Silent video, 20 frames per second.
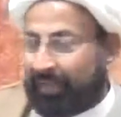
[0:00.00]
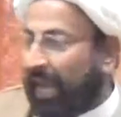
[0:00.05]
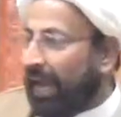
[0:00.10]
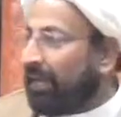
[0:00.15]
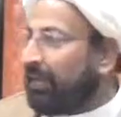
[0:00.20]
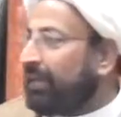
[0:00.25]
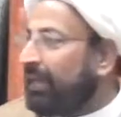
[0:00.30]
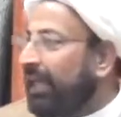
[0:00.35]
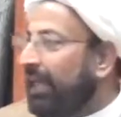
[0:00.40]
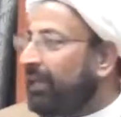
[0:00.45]

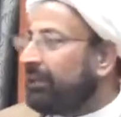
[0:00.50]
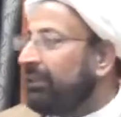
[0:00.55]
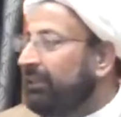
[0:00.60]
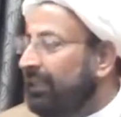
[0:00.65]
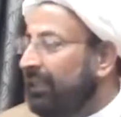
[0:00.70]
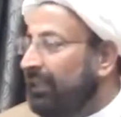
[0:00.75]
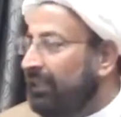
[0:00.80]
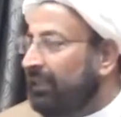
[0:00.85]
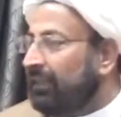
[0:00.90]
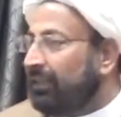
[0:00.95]
and take
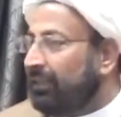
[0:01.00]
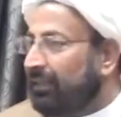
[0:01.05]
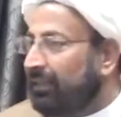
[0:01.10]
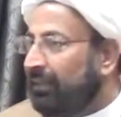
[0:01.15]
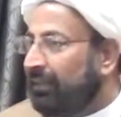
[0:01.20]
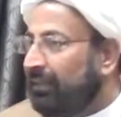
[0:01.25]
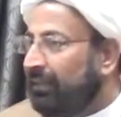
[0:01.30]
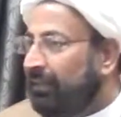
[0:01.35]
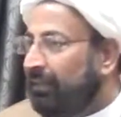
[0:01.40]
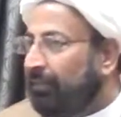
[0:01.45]
the
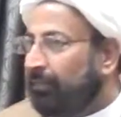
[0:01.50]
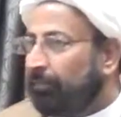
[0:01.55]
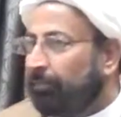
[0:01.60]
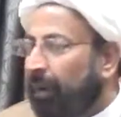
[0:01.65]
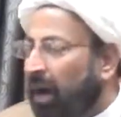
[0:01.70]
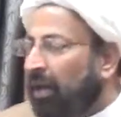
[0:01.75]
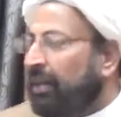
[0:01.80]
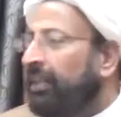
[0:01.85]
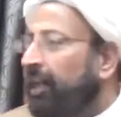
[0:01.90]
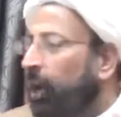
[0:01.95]

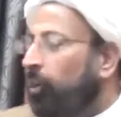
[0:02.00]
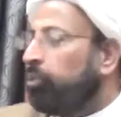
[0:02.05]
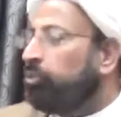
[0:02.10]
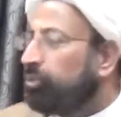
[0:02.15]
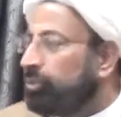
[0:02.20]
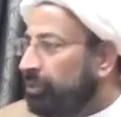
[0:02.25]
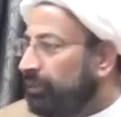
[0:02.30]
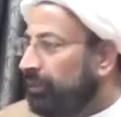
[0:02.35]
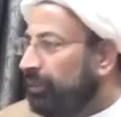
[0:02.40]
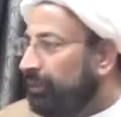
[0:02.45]
body out.
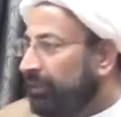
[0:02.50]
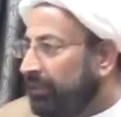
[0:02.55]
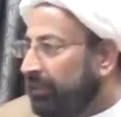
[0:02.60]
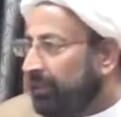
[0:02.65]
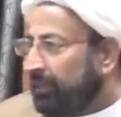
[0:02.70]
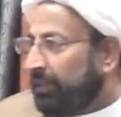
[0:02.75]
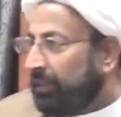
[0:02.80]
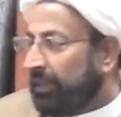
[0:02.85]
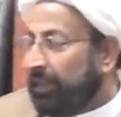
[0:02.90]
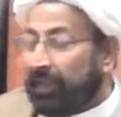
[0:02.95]

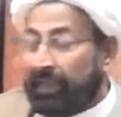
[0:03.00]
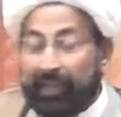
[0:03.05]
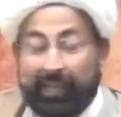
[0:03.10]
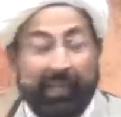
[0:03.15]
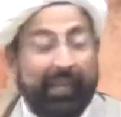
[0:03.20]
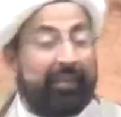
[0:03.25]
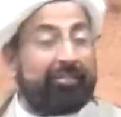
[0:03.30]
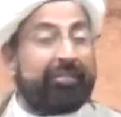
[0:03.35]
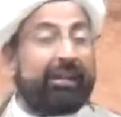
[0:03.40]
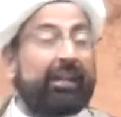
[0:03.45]

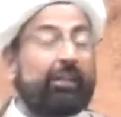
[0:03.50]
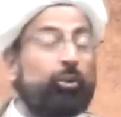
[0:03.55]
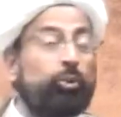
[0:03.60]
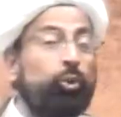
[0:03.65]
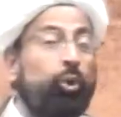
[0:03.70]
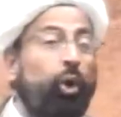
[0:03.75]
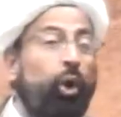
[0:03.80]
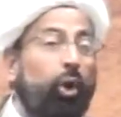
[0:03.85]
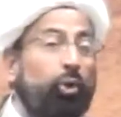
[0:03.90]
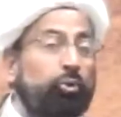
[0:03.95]
Even
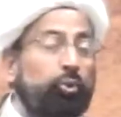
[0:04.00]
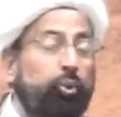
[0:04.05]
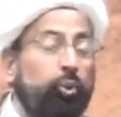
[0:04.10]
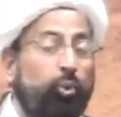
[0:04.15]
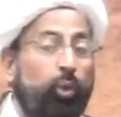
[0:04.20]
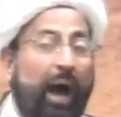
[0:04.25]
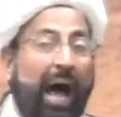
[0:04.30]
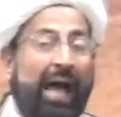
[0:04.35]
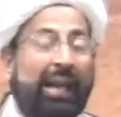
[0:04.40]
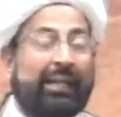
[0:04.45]
those
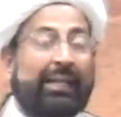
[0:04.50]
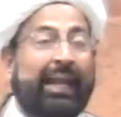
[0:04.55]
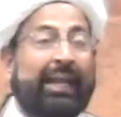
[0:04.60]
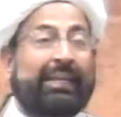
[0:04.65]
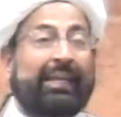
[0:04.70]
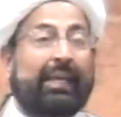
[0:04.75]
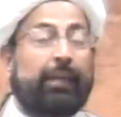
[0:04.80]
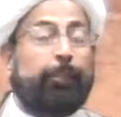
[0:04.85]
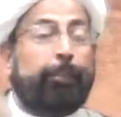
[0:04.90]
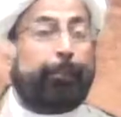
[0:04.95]
who are
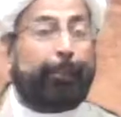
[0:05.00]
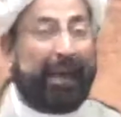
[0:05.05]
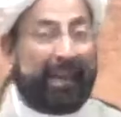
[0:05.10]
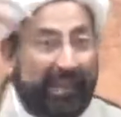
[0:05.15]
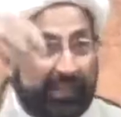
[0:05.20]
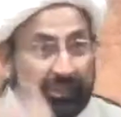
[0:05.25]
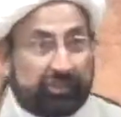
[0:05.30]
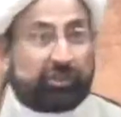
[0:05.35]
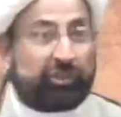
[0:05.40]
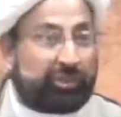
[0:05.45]
getting
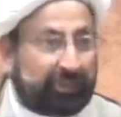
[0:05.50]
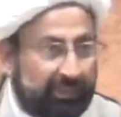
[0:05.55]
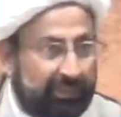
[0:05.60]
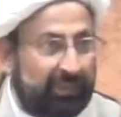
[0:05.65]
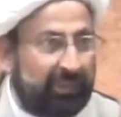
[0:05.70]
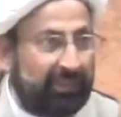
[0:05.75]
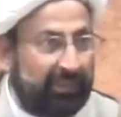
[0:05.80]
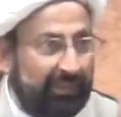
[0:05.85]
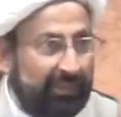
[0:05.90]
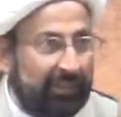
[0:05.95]
punished
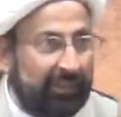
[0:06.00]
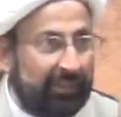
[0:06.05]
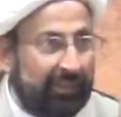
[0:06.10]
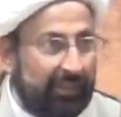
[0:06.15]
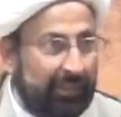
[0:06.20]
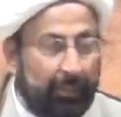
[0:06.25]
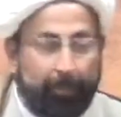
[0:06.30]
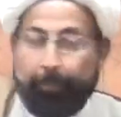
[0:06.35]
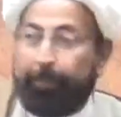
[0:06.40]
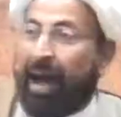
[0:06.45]

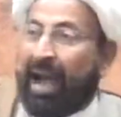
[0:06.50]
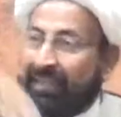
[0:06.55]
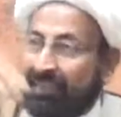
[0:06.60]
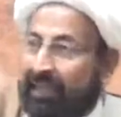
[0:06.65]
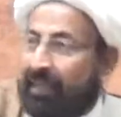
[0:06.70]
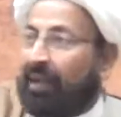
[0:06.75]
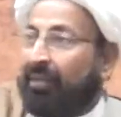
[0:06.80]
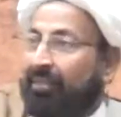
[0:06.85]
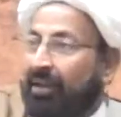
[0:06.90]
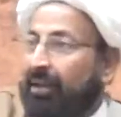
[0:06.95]
by
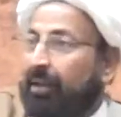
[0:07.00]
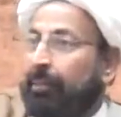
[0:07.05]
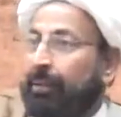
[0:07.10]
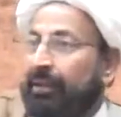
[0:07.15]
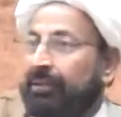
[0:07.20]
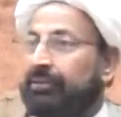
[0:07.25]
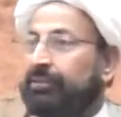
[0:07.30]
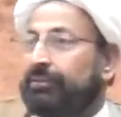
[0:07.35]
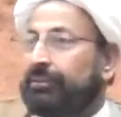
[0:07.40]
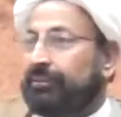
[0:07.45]
the
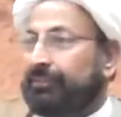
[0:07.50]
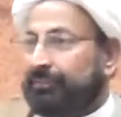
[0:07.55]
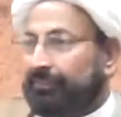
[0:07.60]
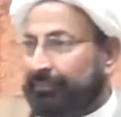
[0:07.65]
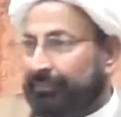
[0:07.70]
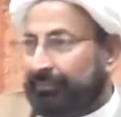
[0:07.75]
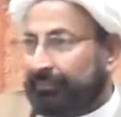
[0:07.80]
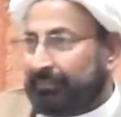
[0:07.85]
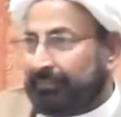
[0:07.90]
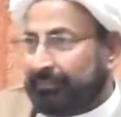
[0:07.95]
government,
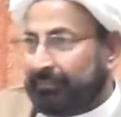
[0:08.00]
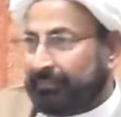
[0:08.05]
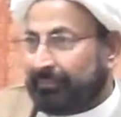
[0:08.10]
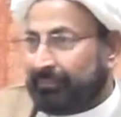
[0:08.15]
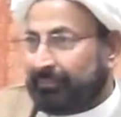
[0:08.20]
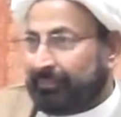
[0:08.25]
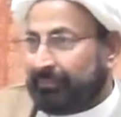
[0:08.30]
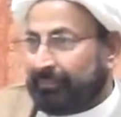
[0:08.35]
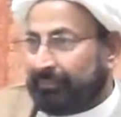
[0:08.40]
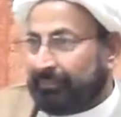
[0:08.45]

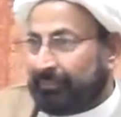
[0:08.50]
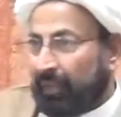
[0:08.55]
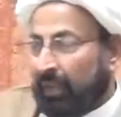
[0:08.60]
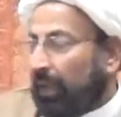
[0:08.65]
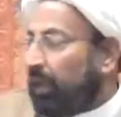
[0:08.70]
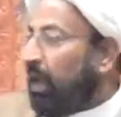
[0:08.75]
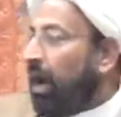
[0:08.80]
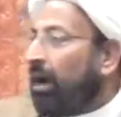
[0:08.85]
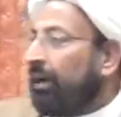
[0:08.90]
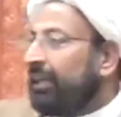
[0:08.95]

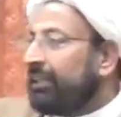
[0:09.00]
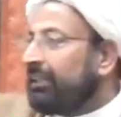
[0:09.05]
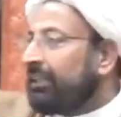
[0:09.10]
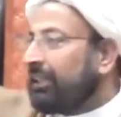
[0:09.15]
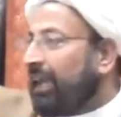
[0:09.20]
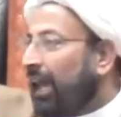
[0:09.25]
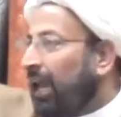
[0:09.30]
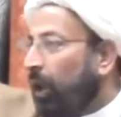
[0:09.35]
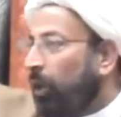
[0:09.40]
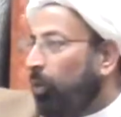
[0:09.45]
law
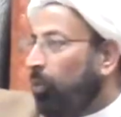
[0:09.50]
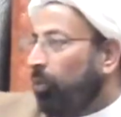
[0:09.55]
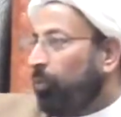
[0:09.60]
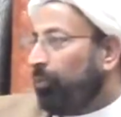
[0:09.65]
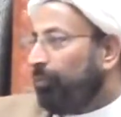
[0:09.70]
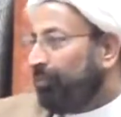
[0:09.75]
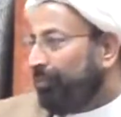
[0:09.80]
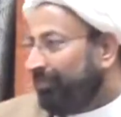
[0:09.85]
doesn't allow